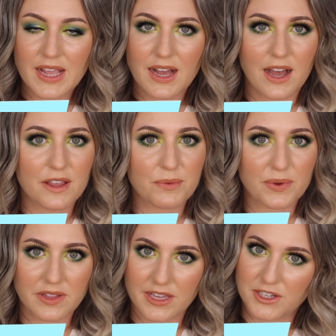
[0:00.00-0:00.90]
I
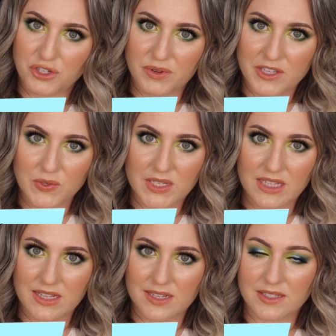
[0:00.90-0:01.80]
really enjoy
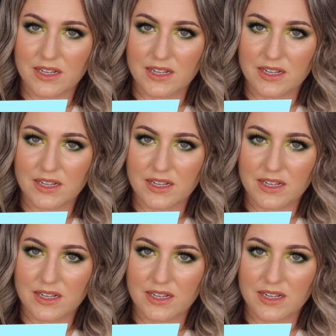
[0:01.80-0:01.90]
using this.